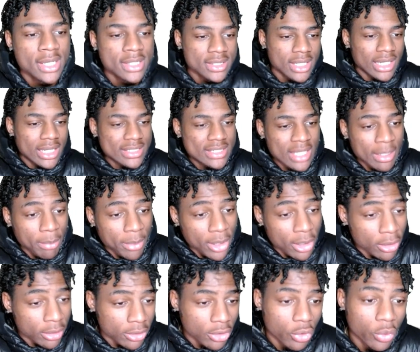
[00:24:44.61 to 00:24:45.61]
So let's keep it
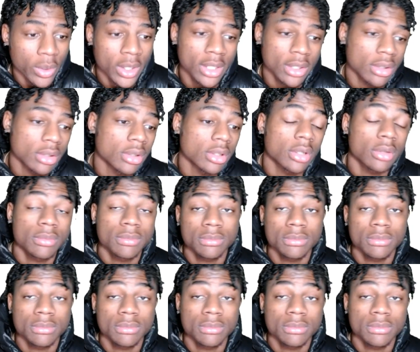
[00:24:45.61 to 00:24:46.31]
going. Quentin Cook.